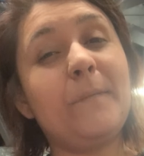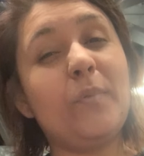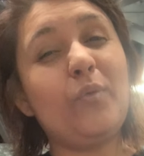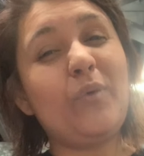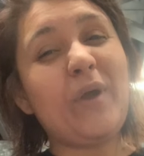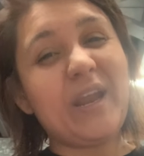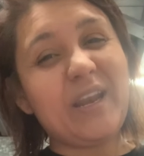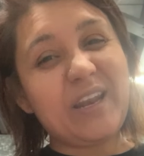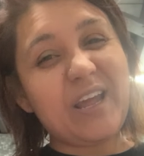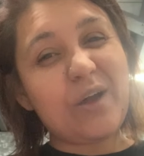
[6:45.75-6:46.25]

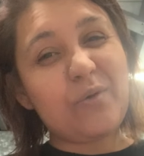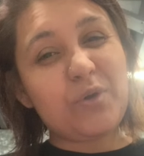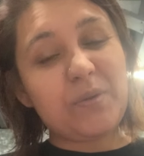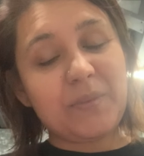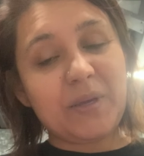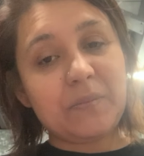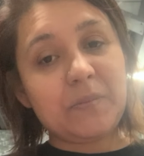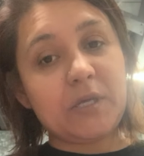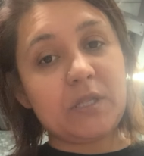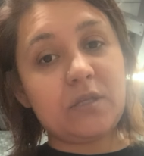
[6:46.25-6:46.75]
Right now we
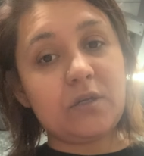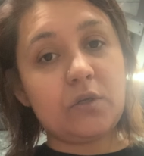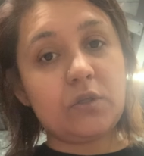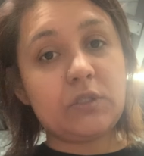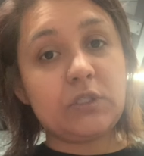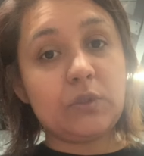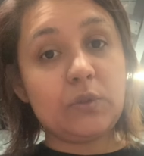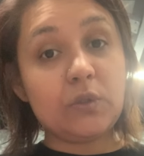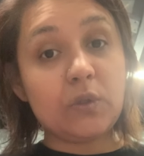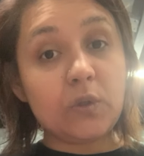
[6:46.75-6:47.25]
might be a little
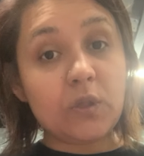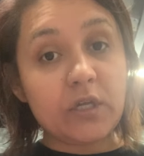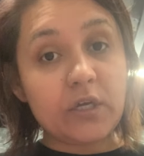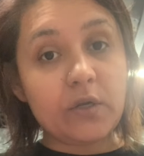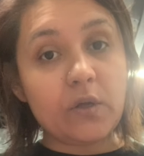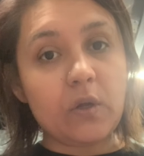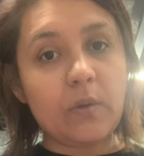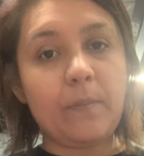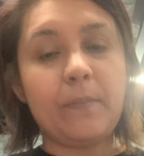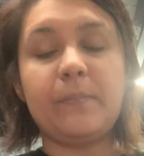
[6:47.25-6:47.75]
too
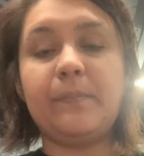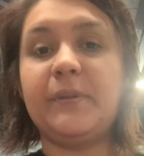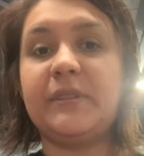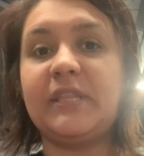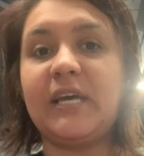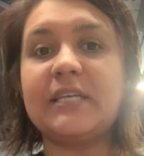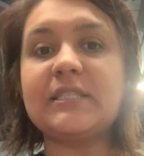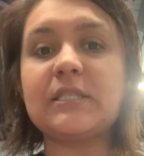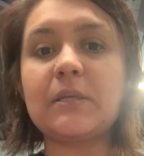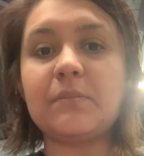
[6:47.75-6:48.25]
little, but
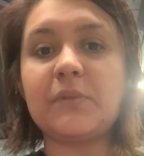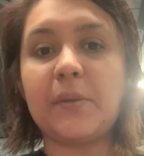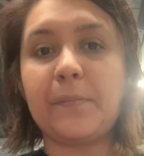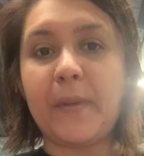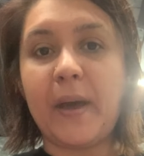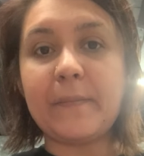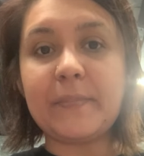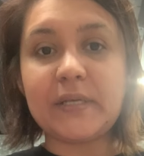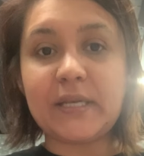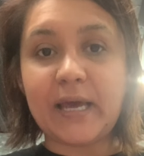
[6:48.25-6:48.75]
that's something
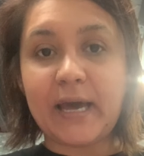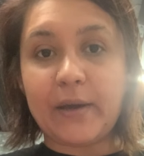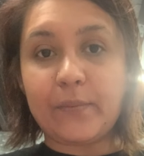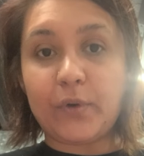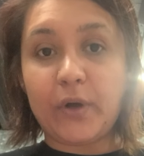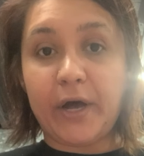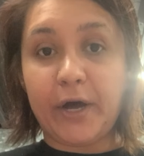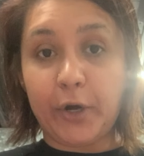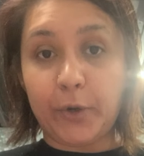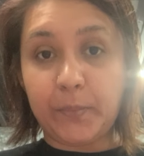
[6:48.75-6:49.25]
mom and dad
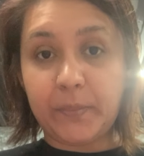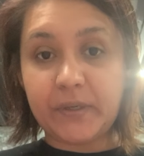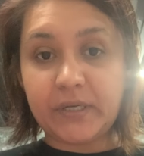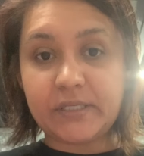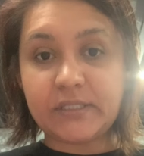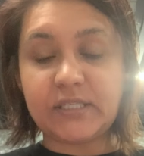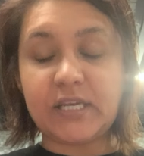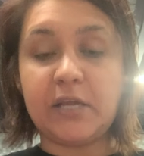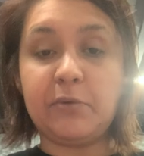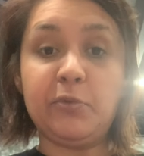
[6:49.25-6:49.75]
will help
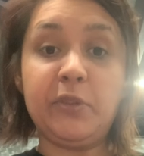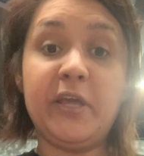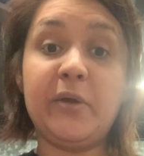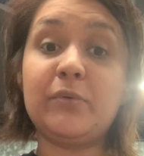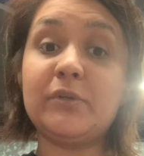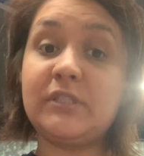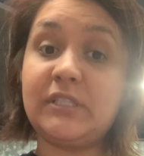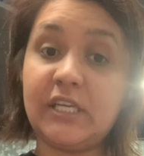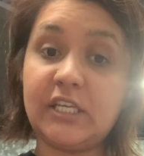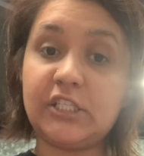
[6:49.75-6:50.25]
us, and they
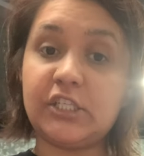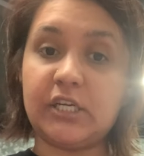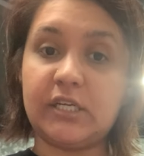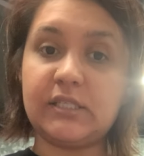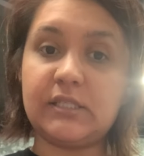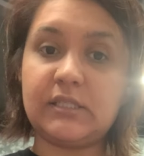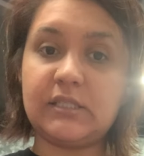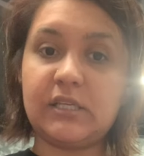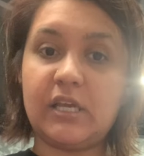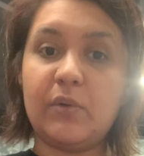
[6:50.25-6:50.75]
will teach
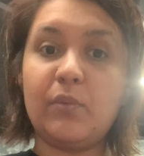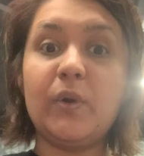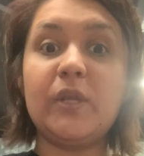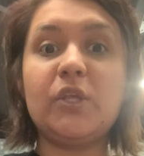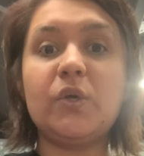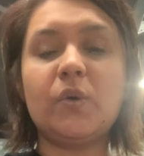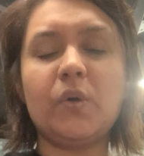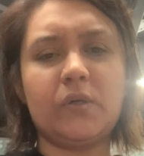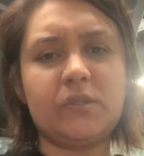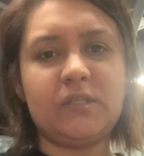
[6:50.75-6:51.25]
us. And when
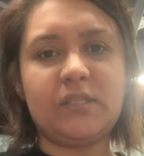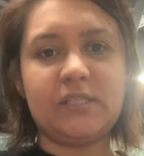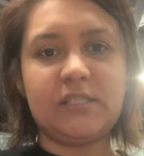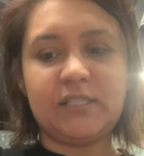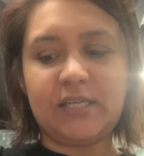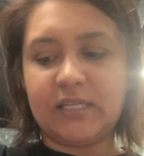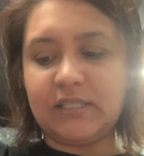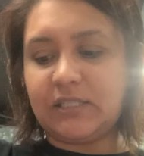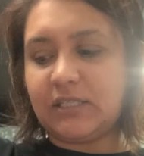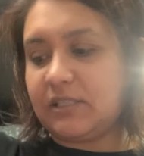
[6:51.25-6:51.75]
you go to the
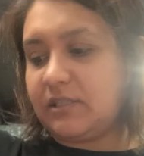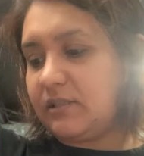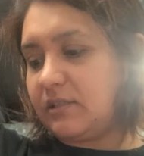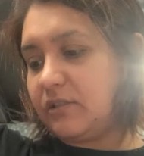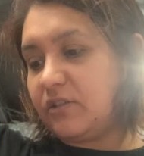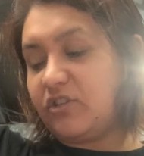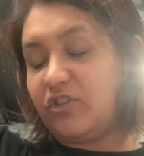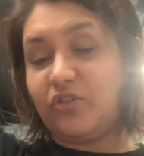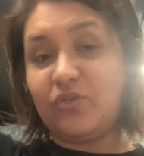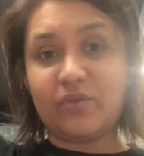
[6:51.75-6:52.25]
dentist,
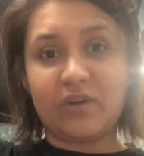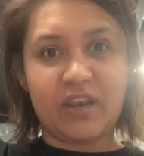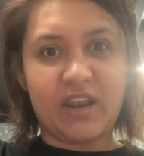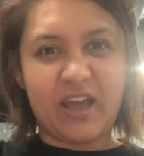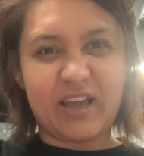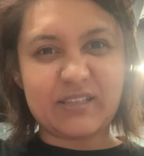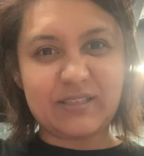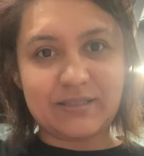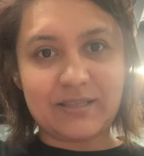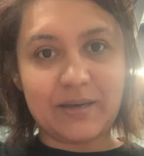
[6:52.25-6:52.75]
you can
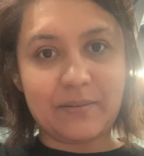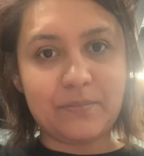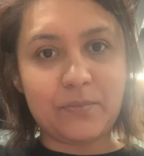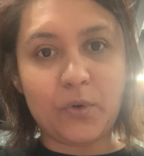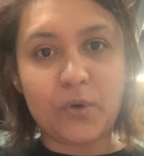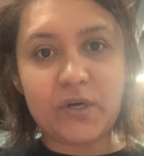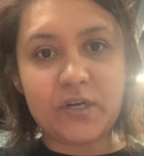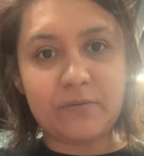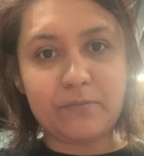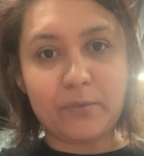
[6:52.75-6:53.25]
ask them
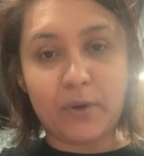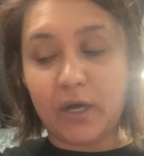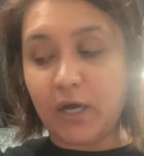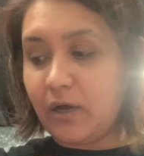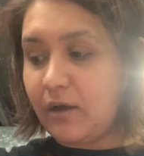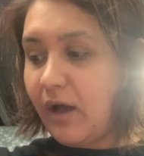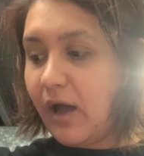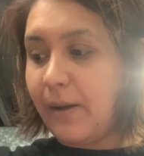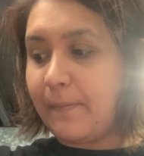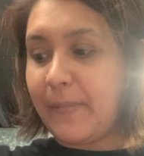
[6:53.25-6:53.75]
more
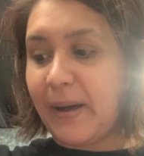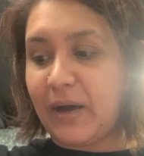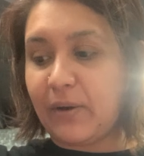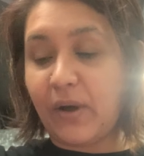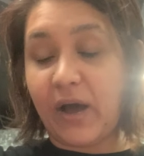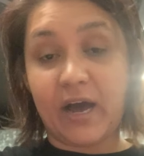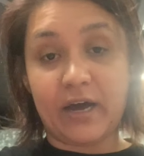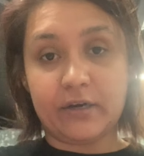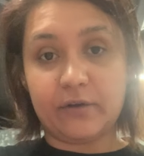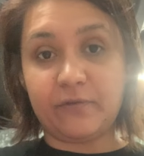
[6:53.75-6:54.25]

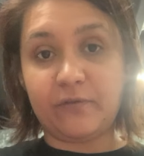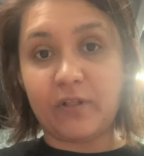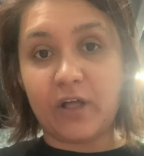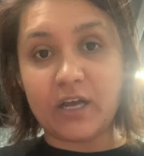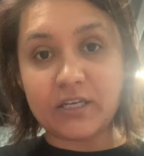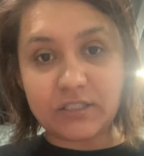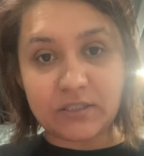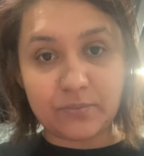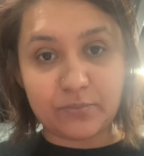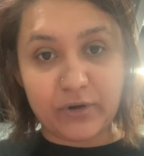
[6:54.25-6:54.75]
about how to
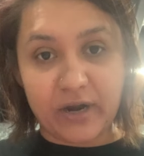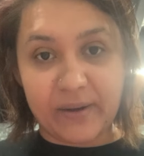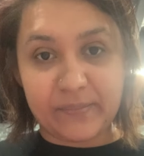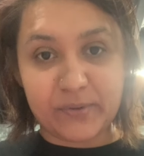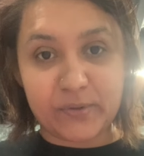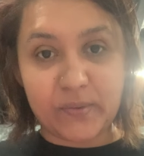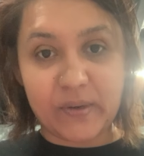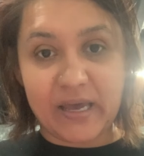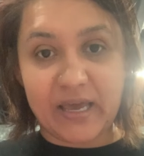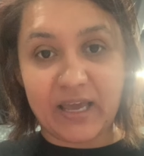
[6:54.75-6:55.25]
floss the
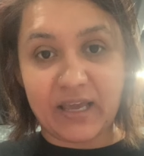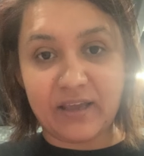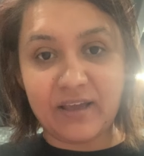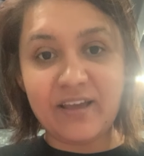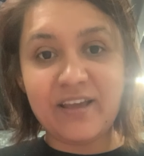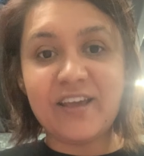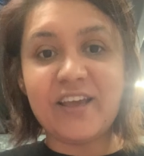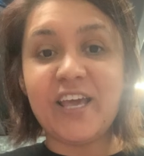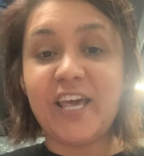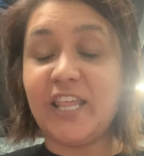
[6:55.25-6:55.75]
proper way,
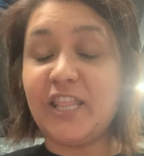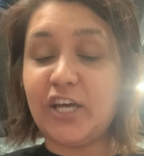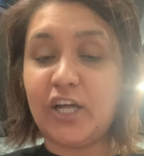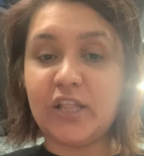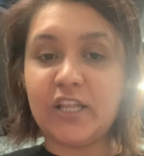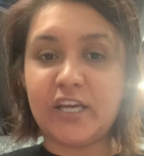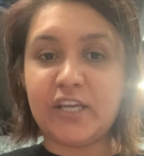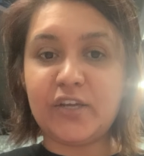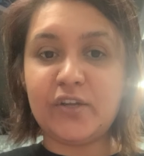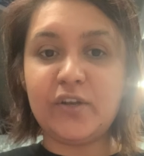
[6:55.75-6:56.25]
and they'll
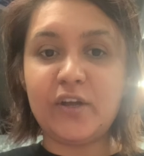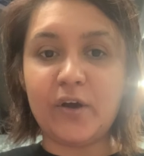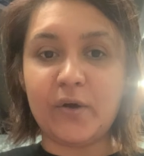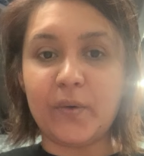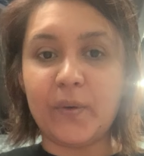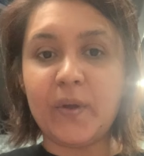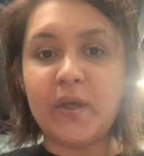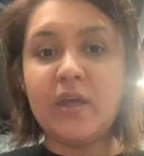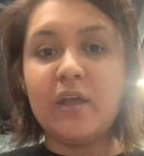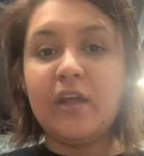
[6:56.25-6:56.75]
let you
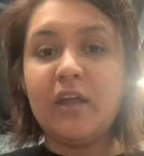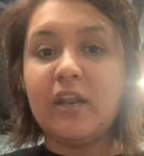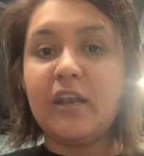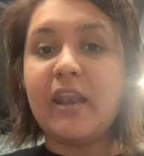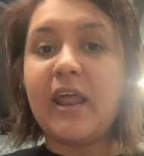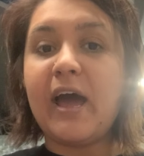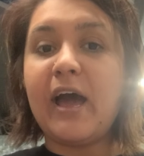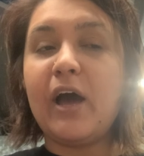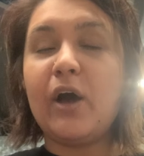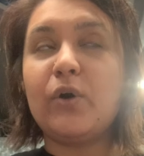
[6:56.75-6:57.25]
know.
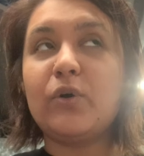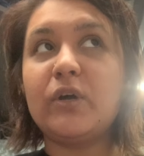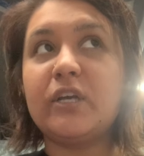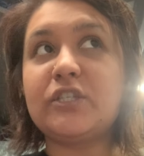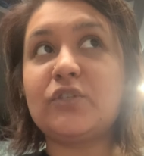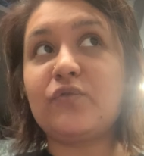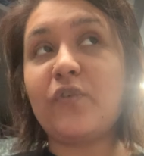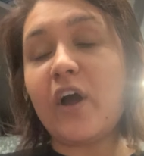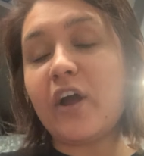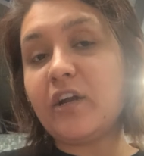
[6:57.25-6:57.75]
Now,
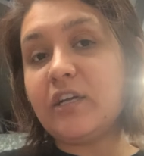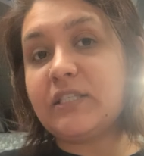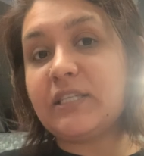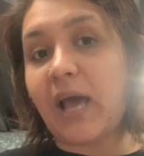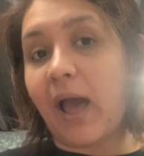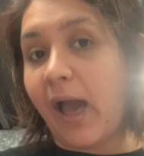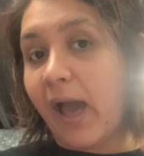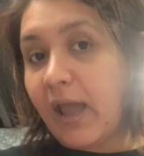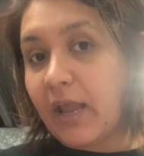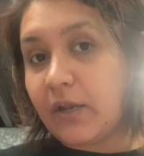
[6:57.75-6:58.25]
as far as
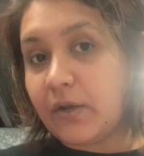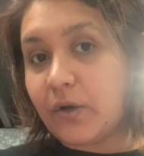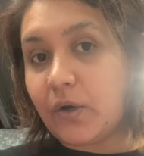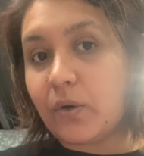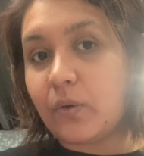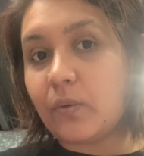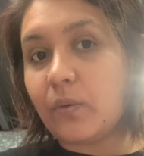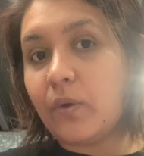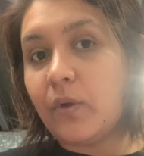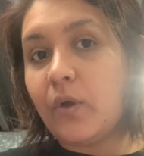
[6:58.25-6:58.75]
I
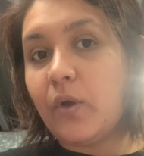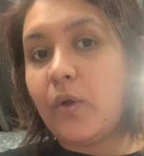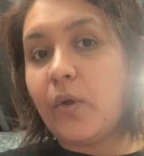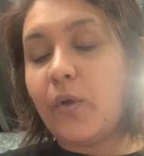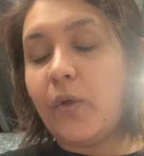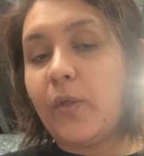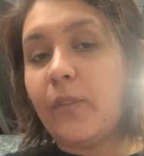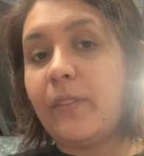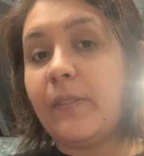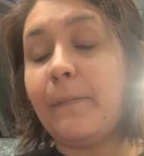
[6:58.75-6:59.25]
know,
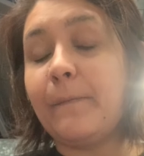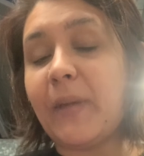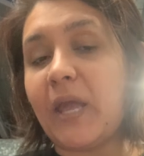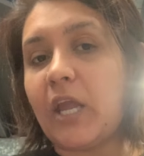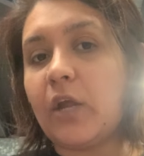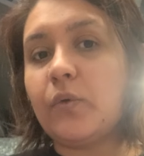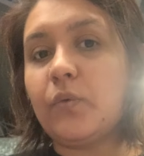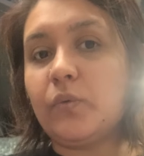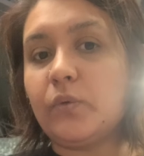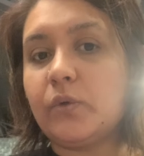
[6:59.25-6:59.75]
the
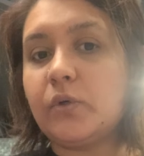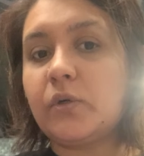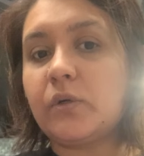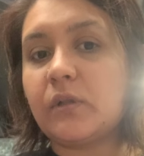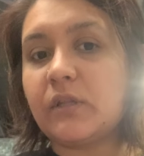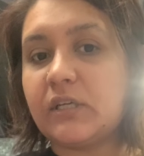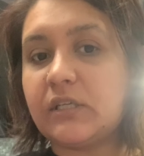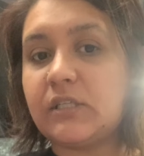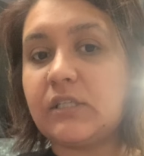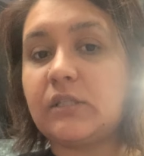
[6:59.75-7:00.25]
main
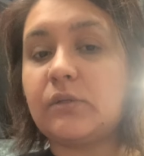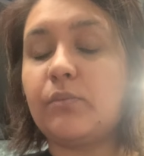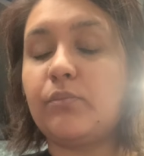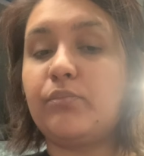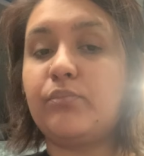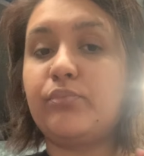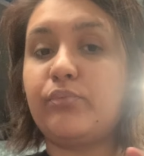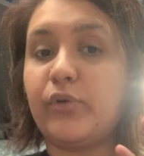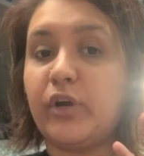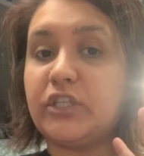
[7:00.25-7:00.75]
rule is
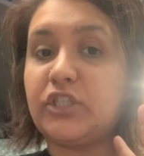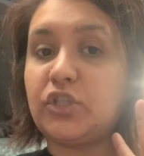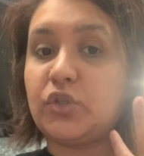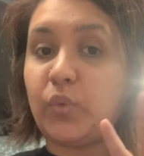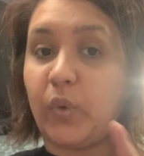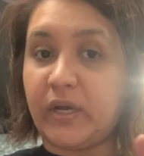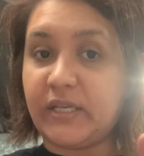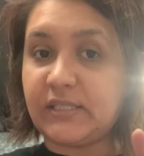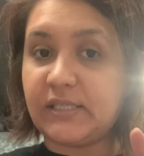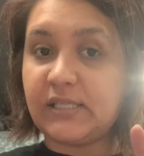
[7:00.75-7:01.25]
brush
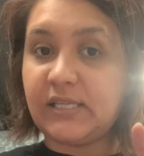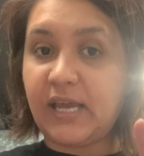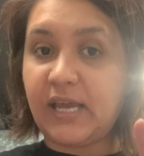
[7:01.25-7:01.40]
twice a